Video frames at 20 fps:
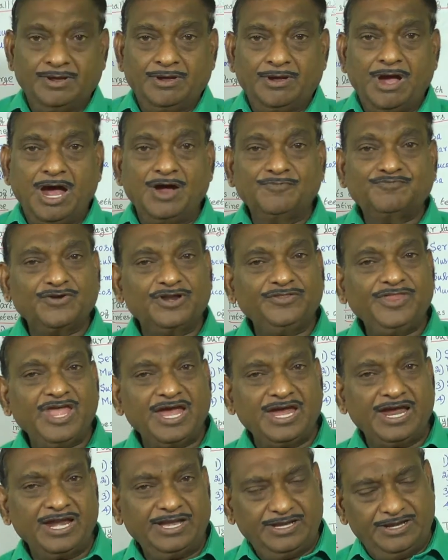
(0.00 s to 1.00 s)
After
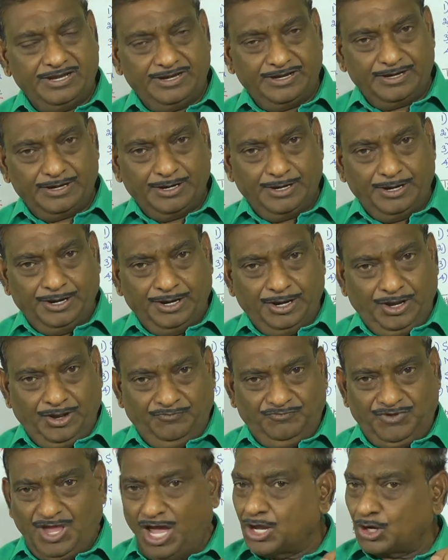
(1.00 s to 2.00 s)
that,
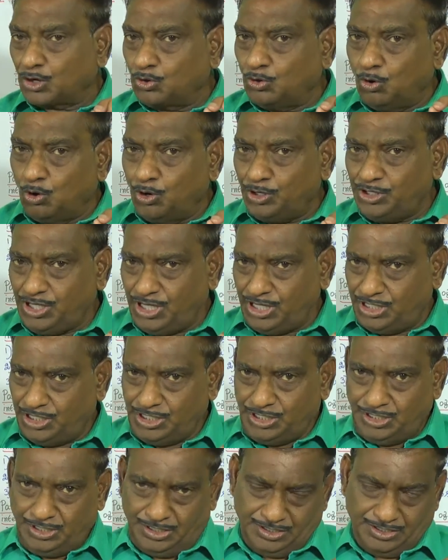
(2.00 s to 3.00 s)
we are
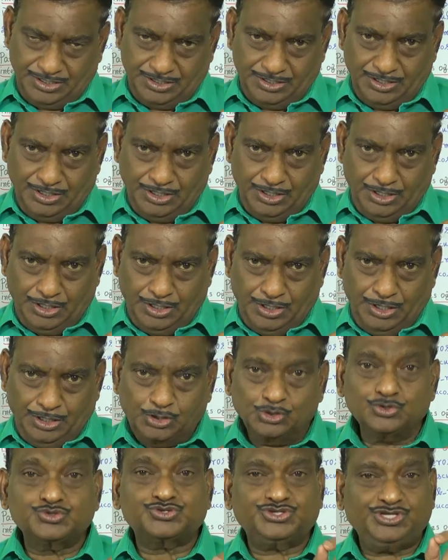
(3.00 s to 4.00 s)
going
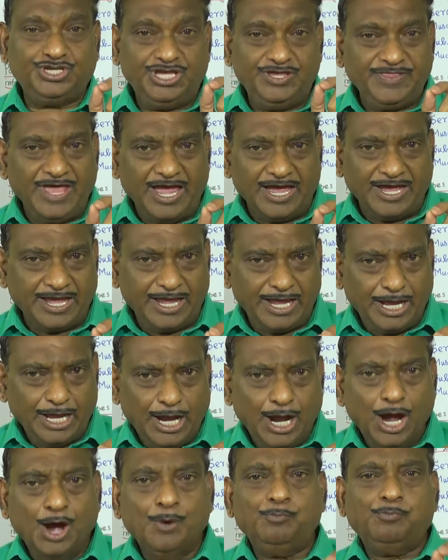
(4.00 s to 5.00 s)
to see the
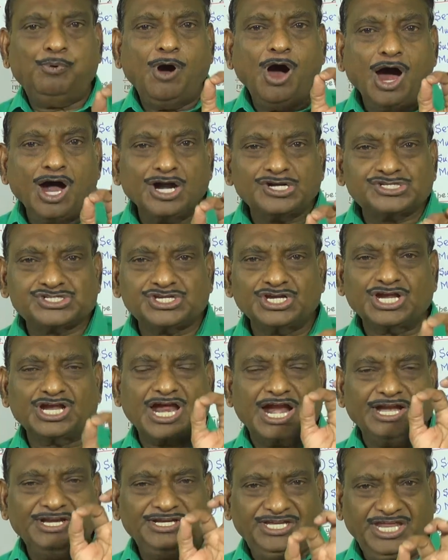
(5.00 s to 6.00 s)
parts
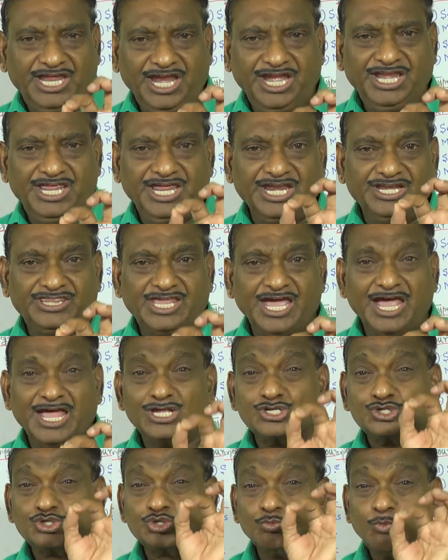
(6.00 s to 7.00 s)
contained in
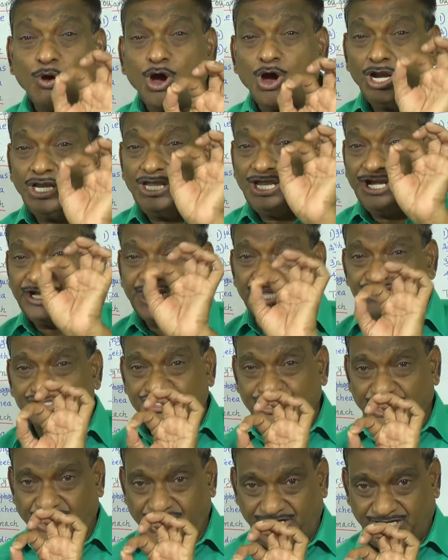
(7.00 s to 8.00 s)
the small
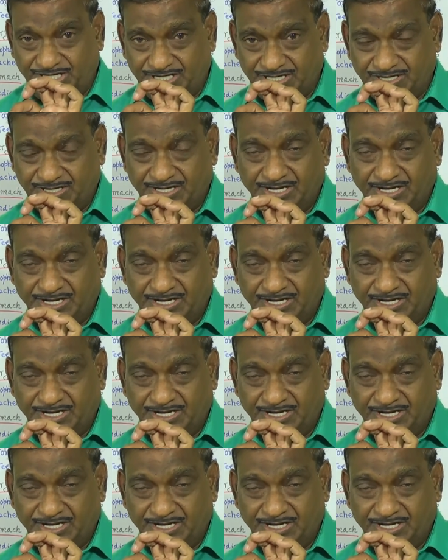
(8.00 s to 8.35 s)
intestine.